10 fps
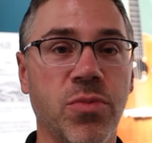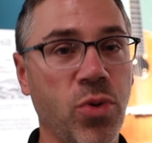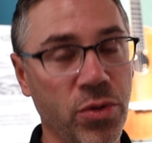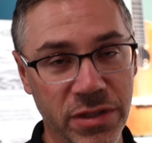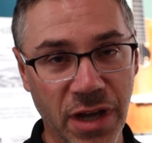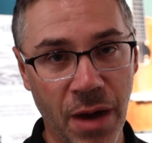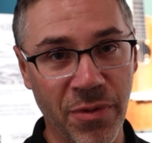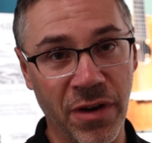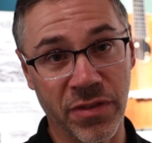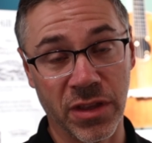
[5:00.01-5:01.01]
pull the top
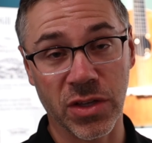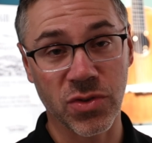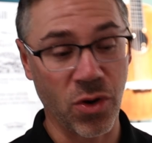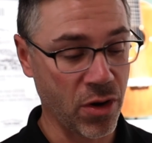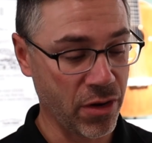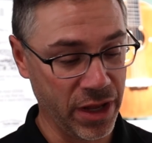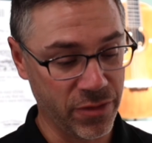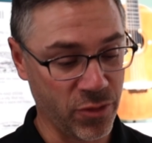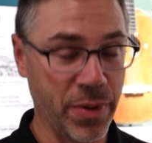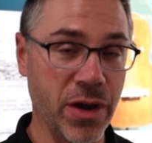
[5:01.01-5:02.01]
off of the guitar
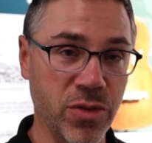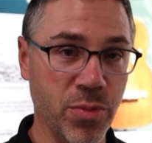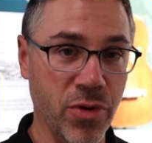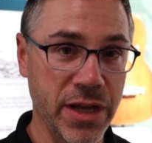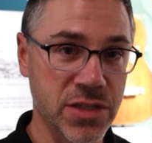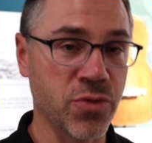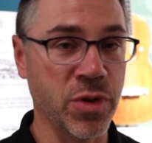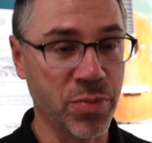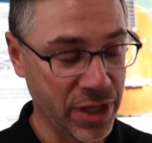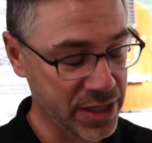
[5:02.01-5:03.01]
and repair the brace or
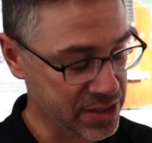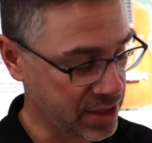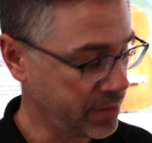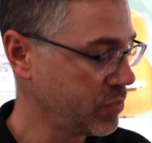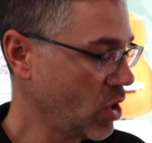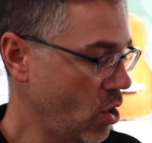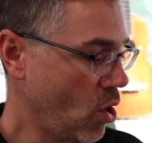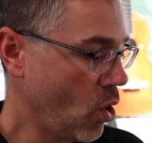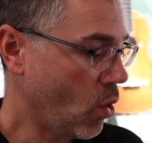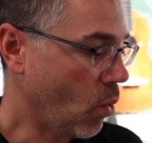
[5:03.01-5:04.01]
replace it,
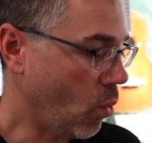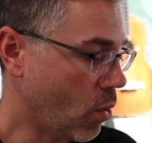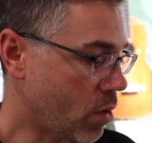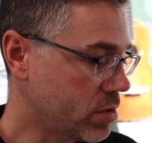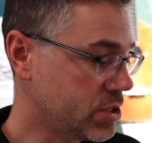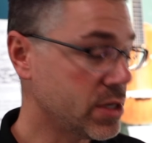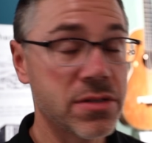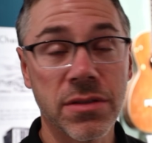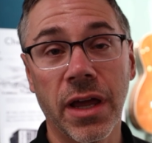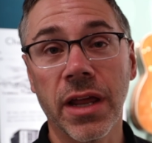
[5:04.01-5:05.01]
or
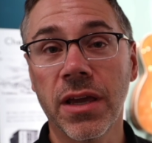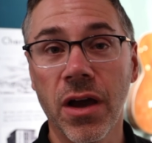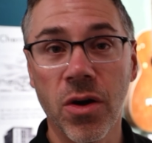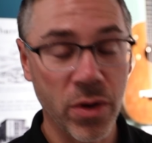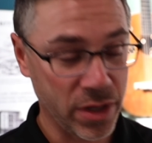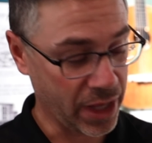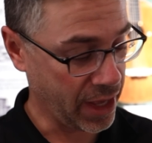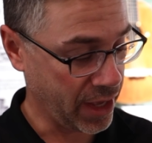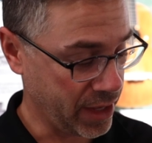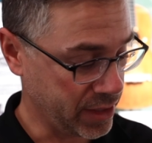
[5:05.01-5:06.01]
just let it go,
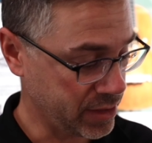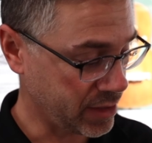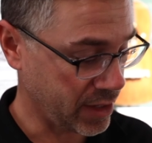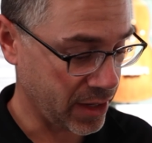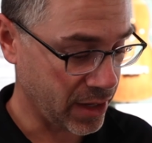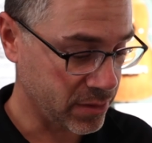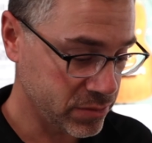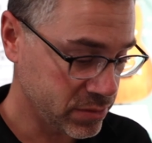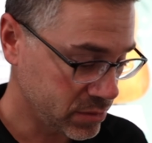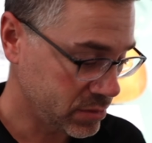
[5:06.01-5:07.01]
and
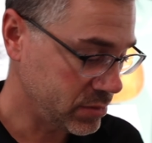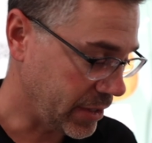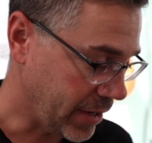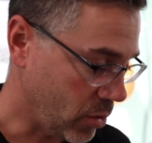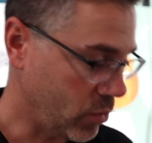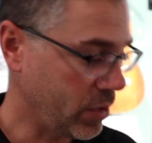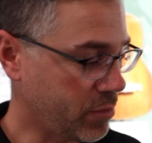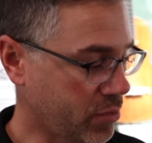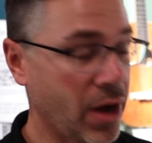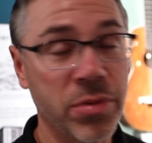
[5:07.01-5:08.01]

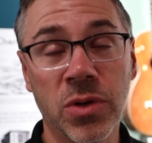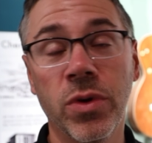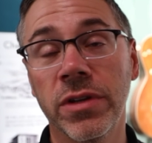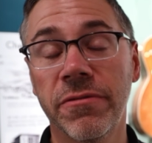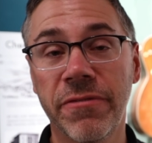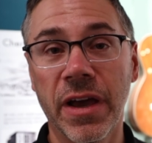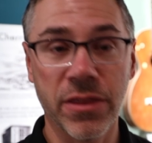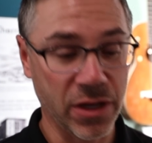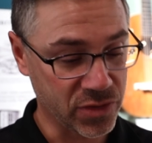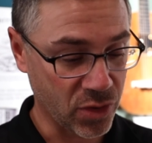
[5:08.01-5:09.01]
it probably wouldn't affect
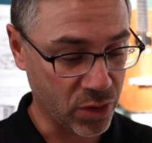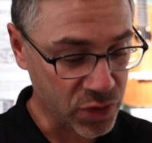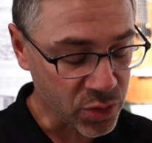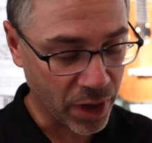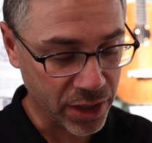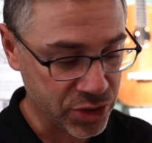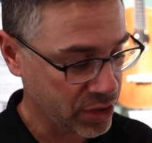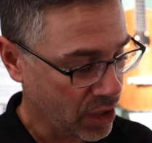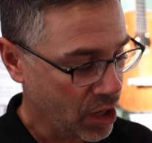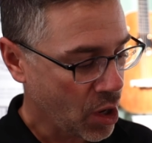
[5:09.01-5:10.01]
the guitar too much.
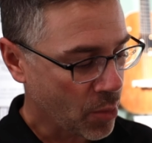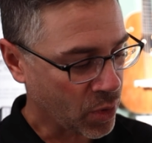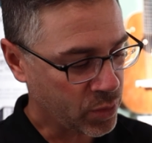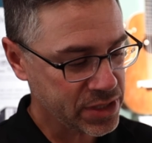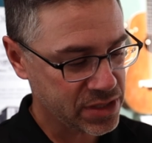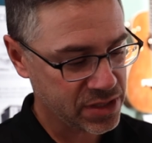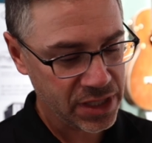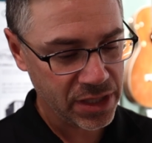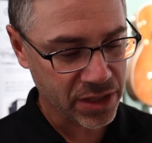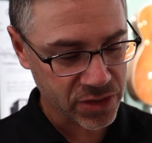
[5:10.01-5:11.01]
But we
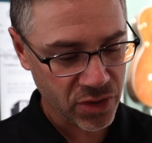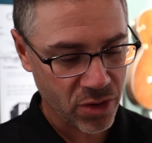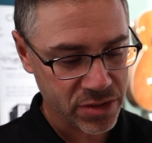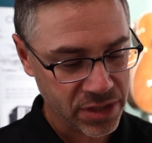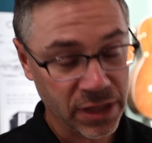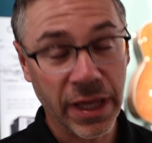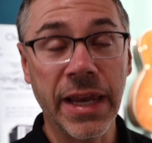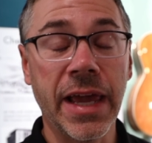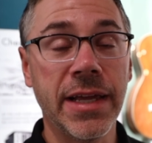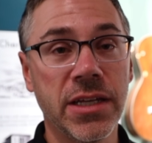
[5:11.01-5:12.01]
see guitars in the
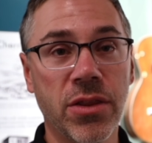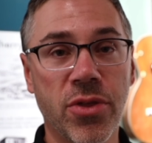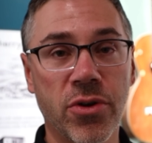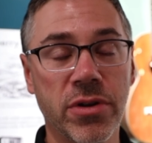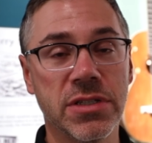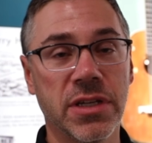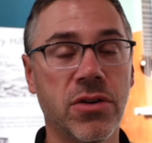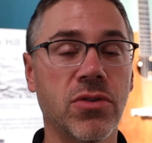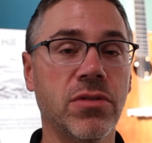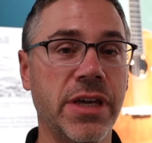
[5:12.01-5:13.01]
late 1830s and
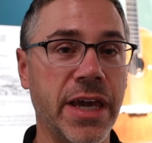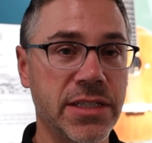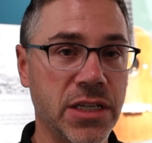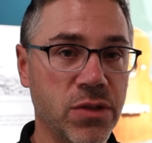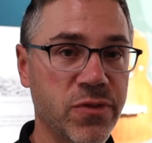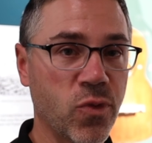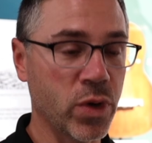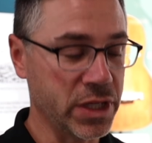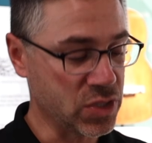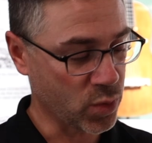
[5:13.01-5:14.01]
early
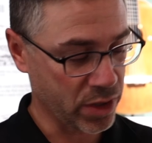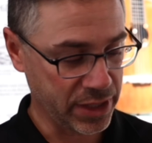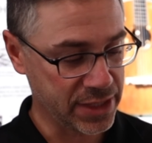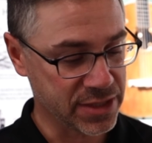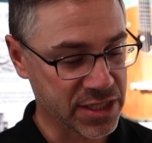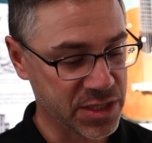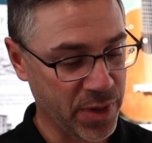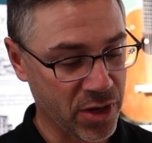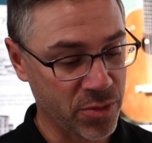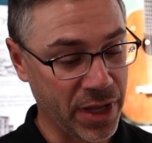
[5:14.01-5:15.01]
1840s where he's
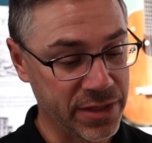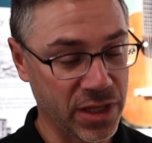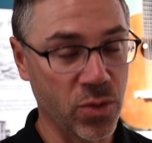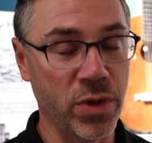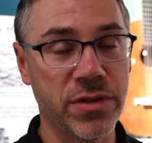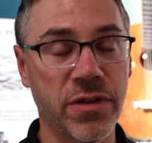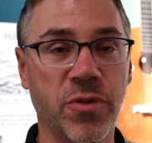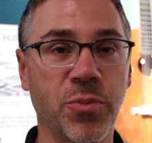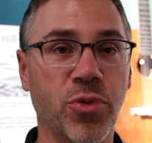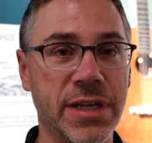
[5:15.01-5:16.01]
experimenting with
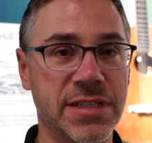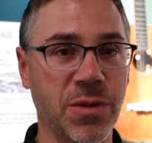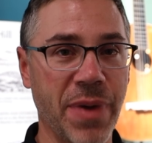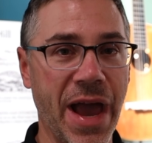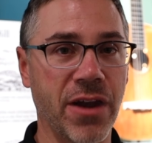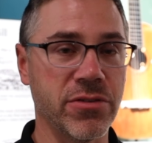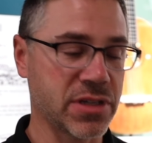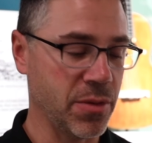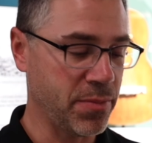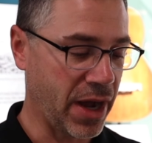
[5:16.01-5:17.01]
different bracing patterns,
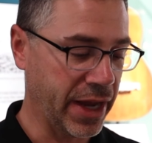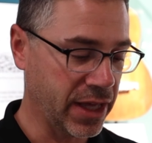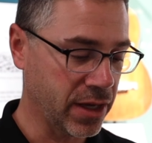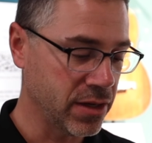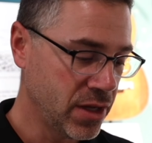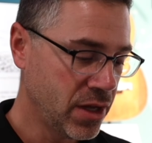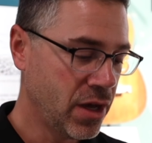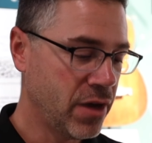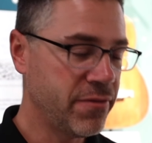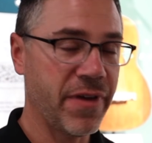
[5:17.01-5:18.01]
combining
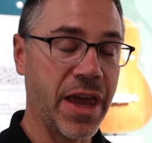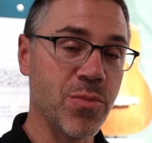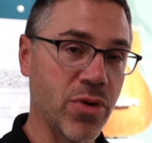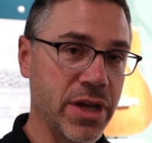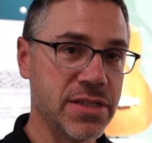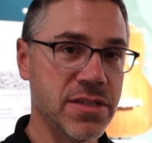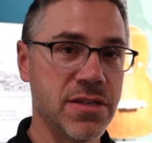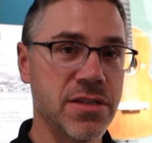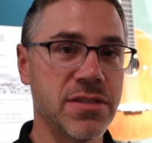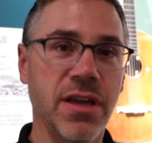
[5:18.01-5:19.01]
fan
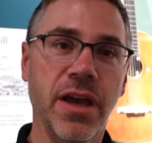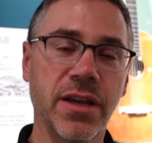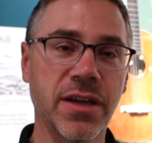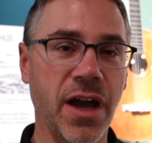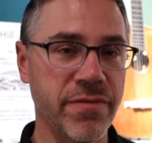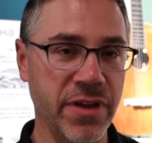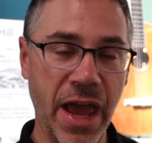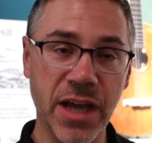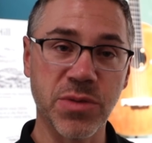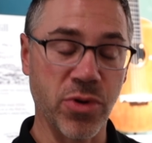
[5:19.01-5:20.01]
braces and kind of an
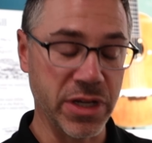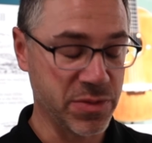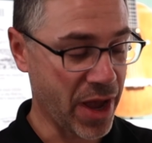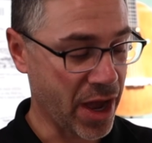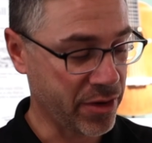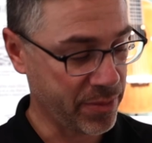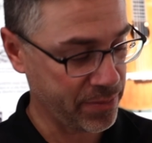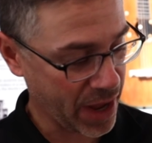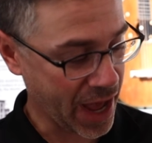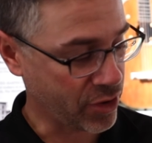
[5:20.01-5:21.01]
X-brace
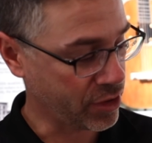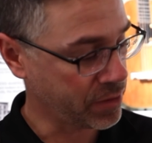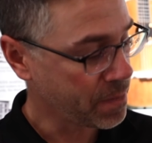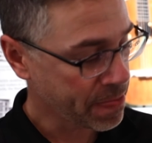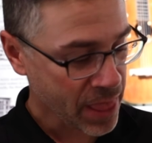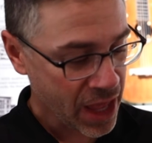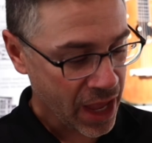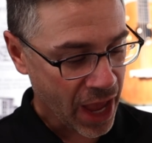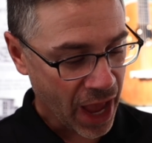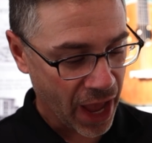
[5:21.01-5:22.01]
pattern
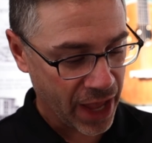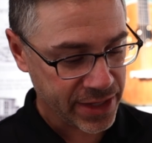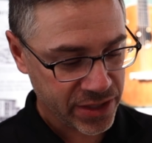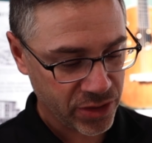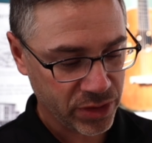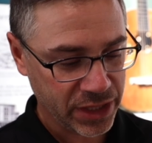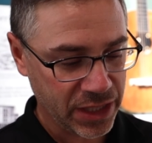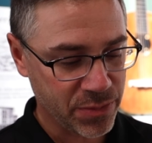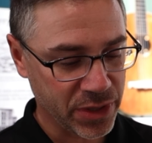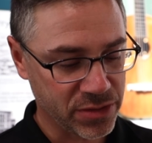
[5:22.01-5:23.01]
until
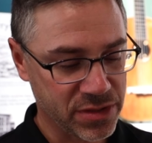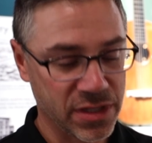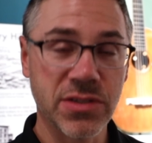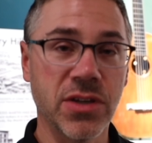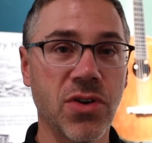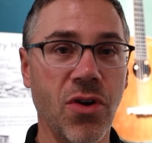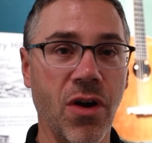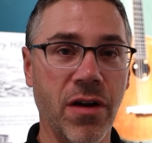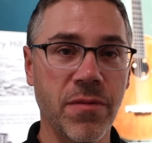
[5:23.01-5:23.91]
he builds this guitar.